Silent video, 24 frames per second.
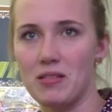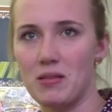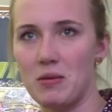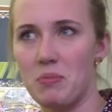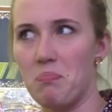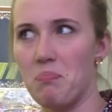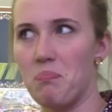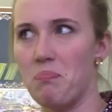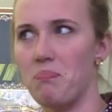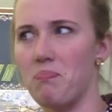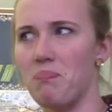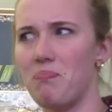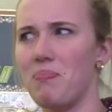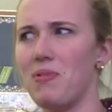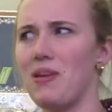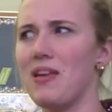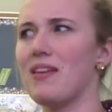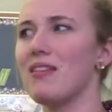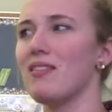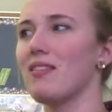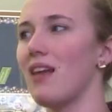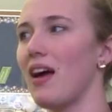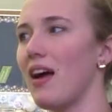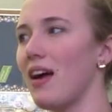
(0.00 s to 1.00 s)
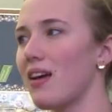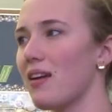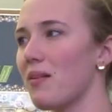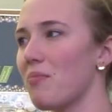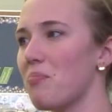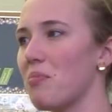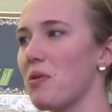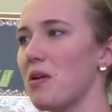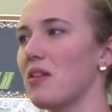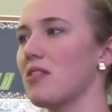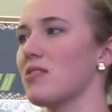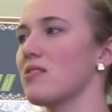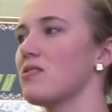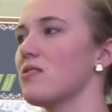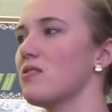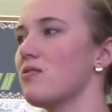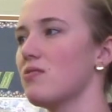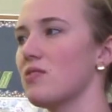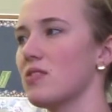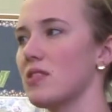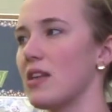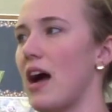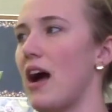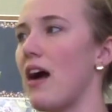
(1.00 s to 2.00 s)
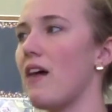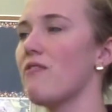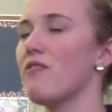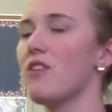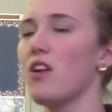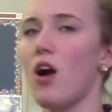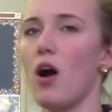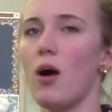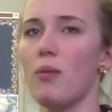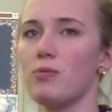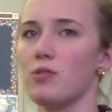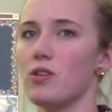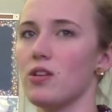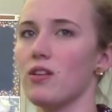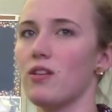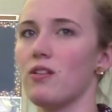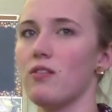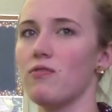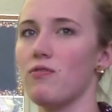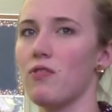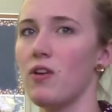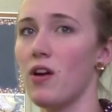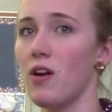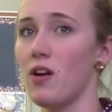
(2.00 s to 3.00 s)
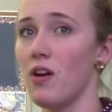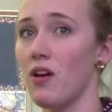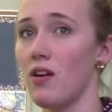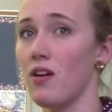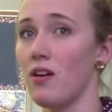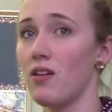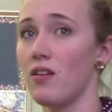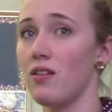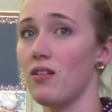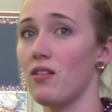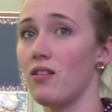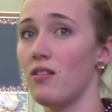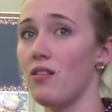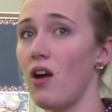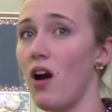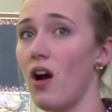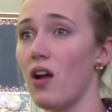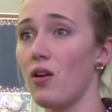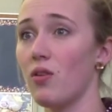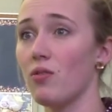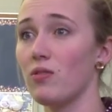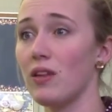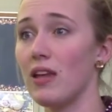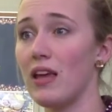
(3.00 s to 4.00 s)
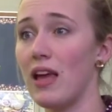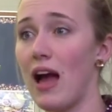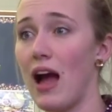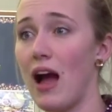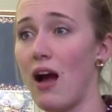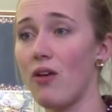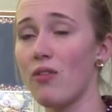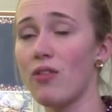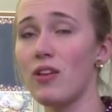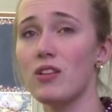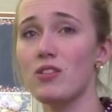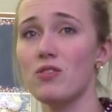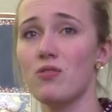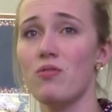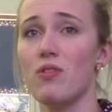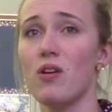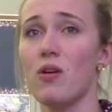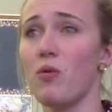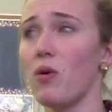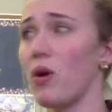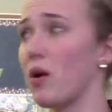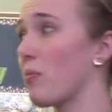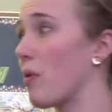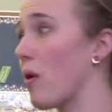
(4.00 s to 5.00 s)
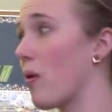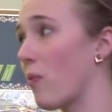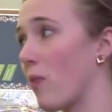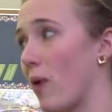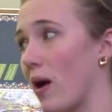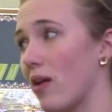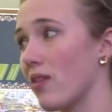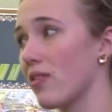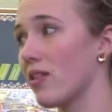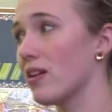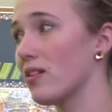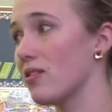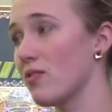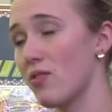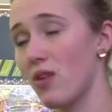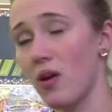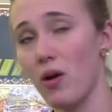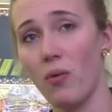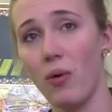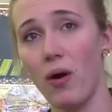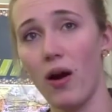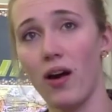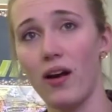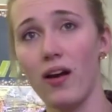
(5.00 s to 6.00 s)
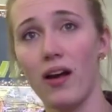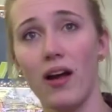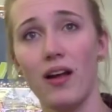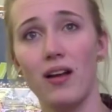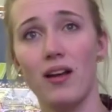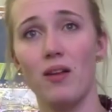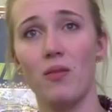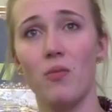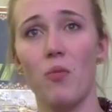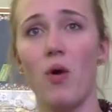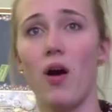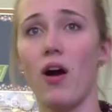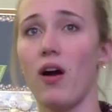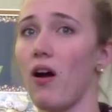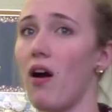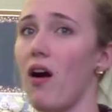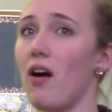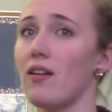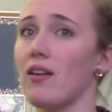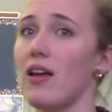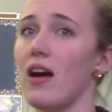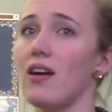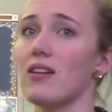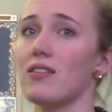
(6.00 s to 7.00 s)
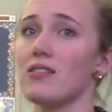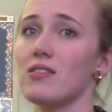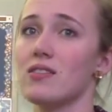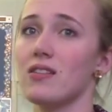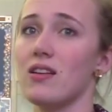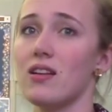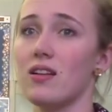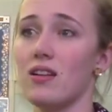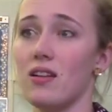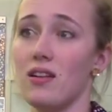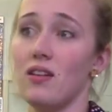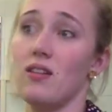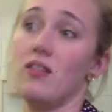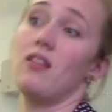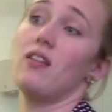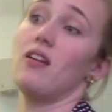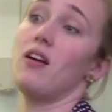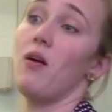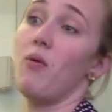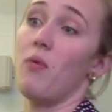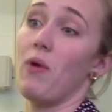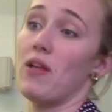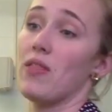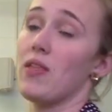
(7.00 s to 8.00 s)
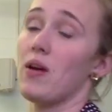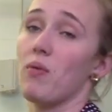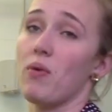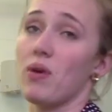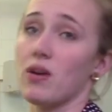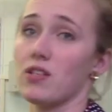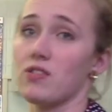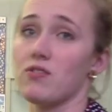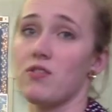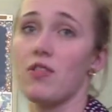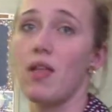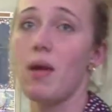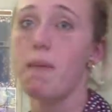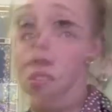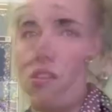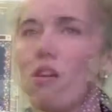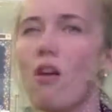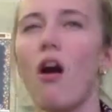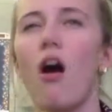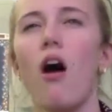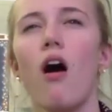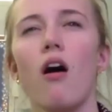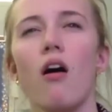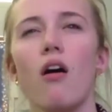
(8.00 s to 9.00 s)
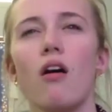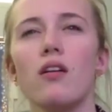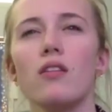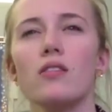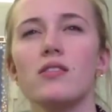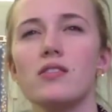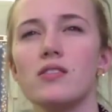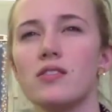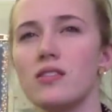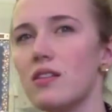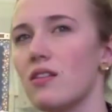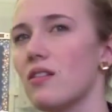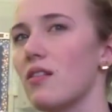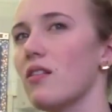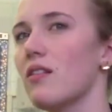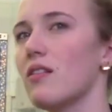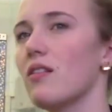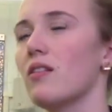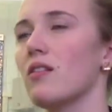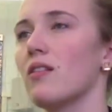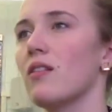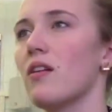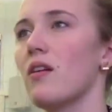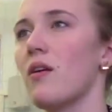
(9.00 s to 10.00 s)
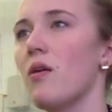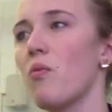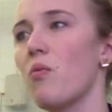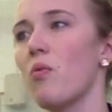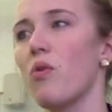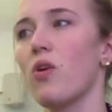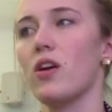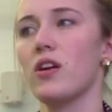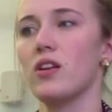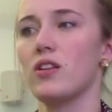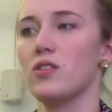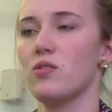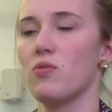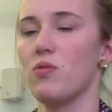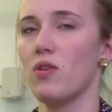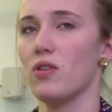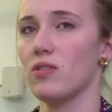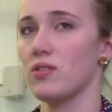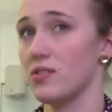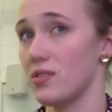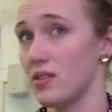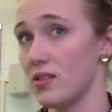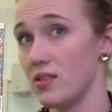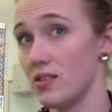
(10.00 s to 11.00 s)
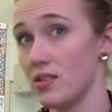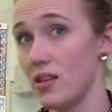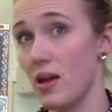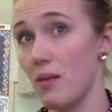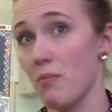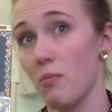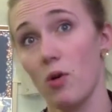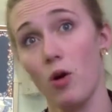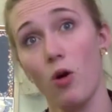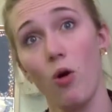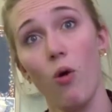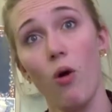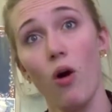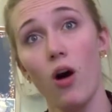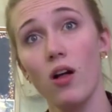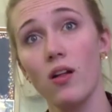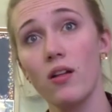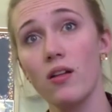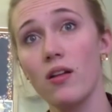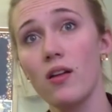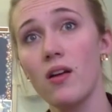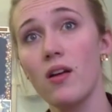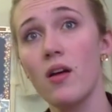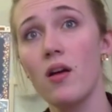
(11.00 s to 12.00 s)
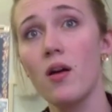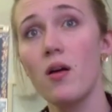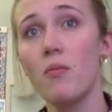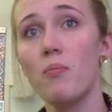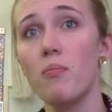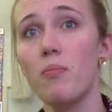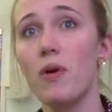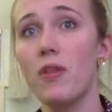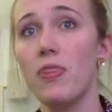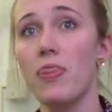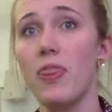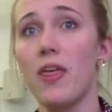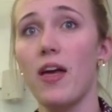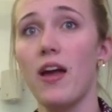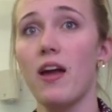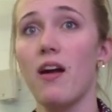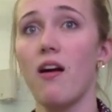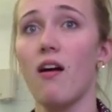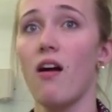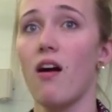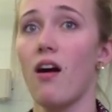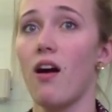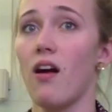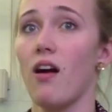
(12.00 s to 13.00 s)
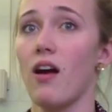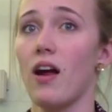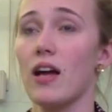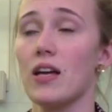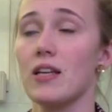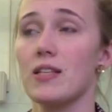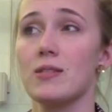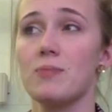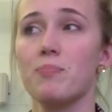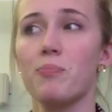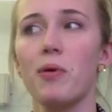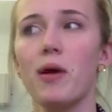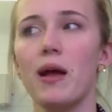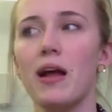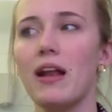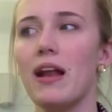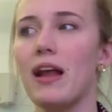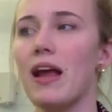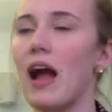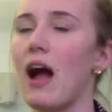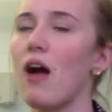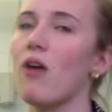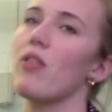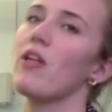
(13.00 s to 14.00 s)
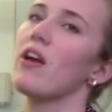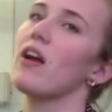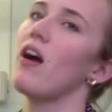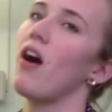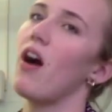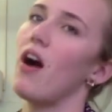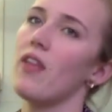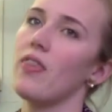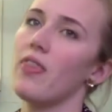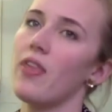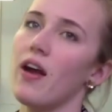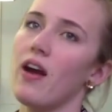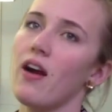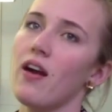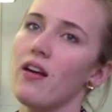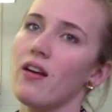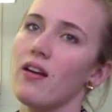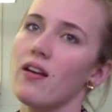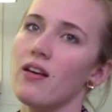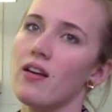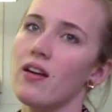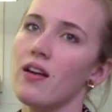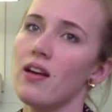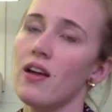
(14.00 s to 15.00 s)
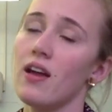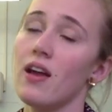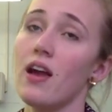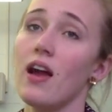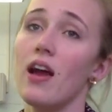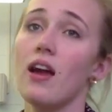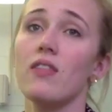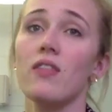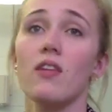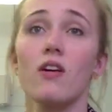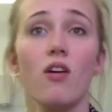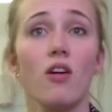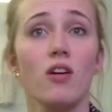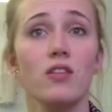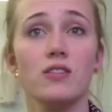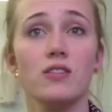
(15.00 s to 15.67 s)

to be like, because students have the option of not only how they do their work, but where they do their work and in what context and in a way that works for them. They're all still working towards the same goal, but they are explaining how they got there, and they're all